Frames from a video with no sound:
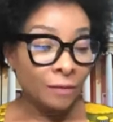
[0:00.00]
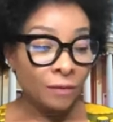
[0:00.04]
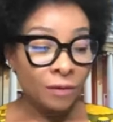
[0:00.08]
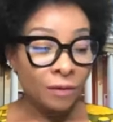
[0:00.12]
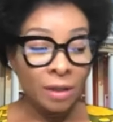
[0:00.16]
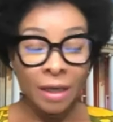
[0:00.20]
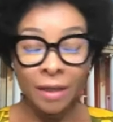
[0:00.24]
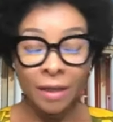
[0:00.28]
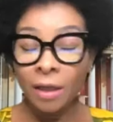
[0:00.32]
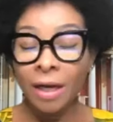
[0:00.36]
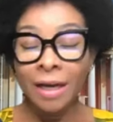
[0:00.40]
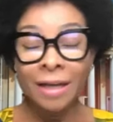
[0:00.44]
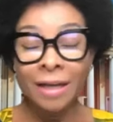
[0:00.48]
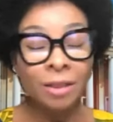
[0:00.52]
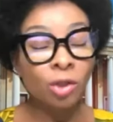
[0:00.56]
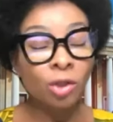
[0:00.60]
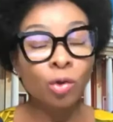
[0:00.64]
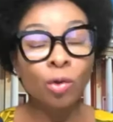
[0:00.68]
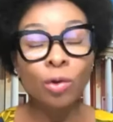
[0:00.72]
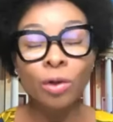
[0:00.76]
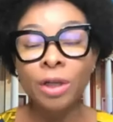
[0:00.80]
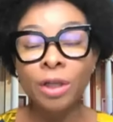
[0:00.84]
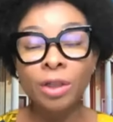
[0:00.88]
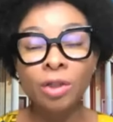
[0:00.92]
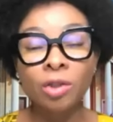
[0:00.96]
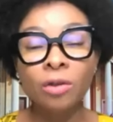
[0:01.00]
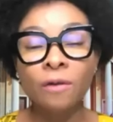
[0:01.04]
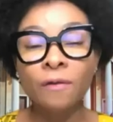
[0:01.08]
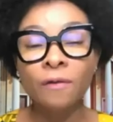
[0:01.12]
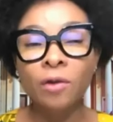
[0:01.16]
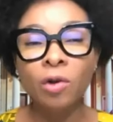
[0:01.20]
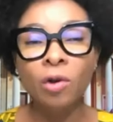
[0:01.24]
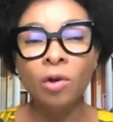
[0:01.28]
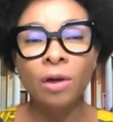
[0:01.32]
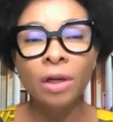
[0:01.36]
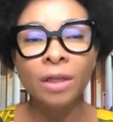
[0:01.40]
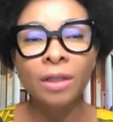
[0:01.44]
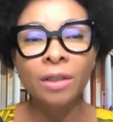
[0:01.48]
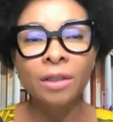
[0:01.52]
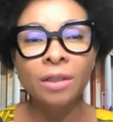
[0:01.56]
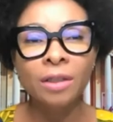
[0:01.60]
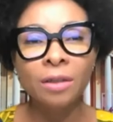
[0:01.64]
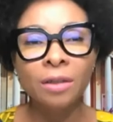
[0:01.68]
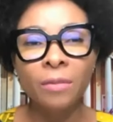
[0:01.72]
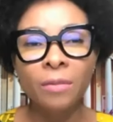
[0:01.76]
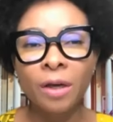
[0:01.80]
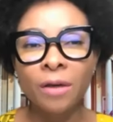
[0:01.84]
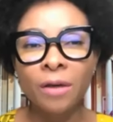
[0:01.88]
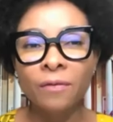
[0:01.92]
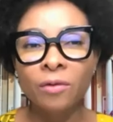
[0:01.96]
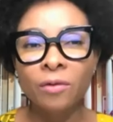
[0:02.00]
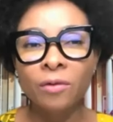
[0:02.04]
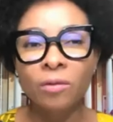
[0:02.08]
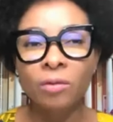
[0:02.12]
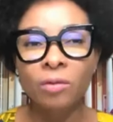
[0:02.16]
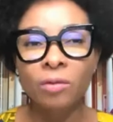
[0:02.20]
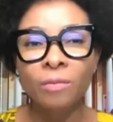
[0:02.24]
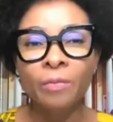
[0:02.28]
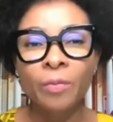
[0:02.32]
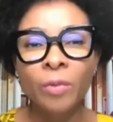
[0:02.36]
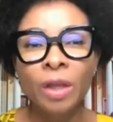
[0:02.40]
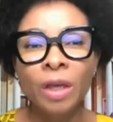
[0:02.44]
they are the custodians of knowledge, in my view.